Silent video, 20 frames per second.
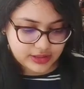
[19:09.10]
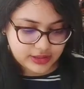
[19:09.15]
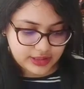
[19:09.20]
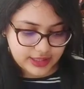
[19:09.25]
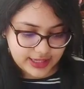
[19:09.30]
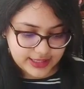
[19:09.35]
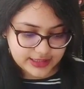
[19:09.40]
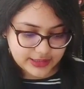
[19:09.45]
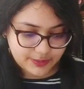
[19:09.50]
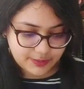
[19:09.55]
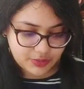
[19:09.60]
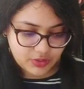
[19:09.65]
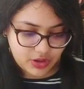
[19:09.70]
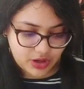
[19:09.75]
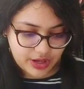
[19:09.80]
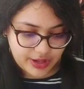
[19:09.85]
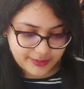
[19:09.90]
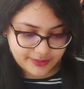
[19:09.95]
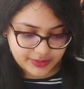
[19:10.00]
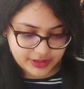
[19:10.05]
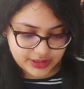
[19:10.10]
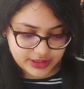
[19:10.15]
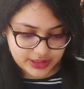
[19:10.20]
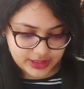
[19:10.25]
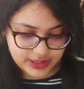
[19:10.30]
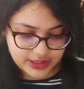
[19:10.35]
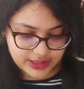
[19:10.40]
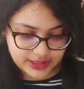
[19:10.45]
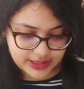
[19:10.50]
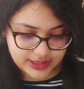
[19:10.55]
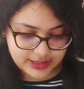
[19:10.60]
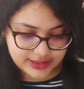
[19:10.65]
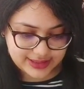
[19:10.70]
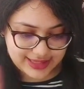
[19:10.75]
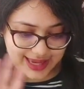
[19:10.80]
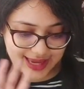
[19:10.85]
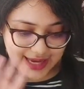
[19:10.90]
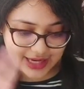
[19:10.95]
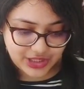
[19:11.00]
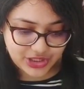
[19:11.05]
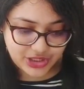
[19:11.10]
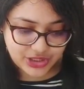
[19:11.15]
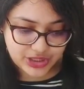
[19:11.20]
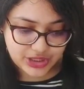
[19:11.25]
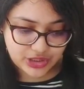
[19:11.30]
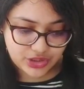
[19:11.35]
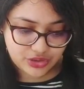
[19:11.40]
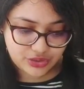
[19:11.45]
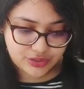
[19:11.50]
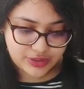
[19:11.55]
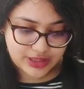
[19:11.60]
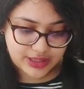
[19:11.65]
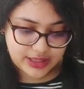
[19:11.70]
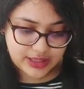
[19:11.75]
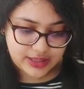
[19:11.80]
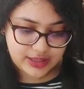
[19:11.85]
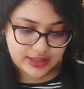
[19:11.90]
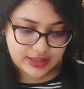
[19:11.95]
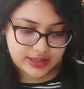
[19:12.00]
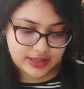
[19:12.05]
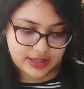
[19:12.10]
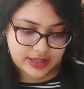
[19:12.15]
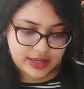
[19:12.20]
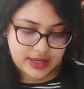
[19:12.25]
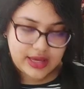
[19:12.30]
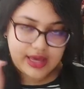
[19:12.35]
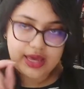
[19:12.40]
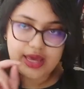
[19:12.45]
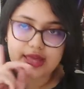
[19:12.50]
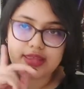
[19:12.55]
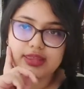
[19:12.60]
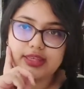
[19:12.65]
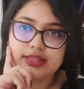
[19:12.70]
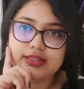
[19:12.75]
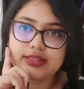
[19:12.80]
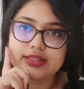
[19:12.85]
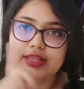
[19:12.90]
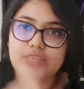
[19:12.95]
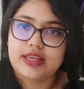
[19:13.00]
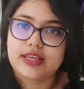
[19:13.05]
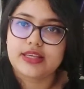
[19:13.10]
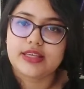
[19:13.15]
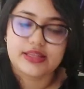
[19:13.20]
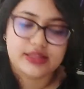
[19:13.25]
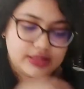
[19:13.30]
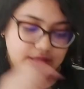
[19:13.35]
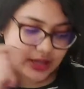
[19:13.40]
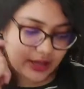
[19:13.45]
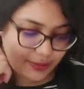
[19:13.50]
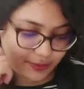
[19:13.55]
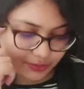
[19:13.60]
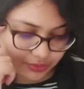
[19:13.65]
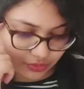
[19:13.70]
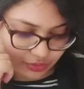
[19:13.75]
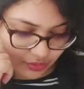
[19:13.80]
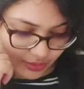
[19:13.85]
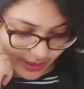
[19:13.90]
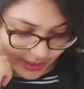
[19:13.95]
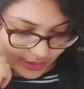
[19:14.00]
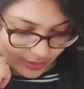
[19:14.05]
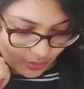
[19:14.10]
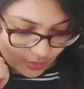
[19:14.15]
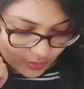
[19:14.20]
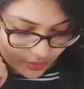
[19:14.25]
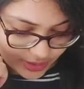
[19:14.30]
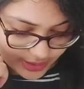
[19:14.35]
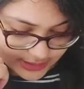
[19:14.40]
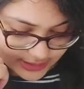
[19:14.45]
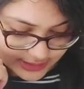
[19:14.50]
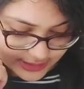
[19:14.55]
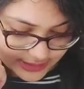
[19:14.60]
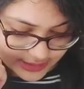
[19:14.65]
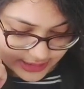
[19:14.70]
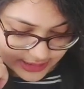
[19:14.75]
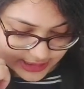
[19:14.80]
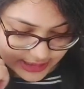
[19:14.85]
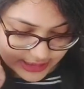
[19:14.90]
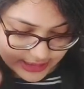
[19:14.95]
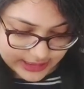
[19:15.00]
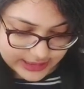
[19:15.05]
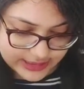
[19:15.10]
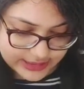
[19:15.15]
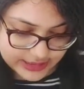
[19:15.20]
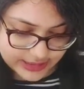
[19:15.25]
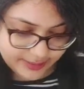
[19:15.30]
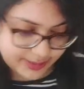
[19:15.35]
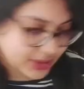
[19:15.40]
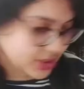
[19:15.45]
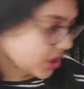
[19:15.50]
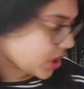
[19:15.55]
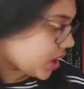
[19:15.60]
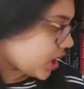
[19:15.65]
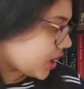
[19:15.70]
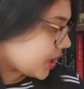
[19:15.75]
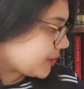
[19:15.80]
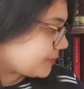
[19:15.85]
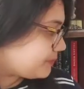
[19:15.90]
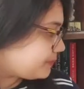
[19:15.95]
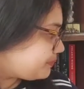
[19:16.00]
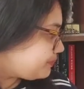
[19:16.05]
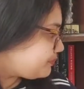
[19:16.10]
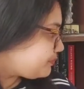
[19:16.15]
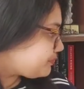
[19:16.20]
The next prompt is Ashton Tree and this is Priority TBR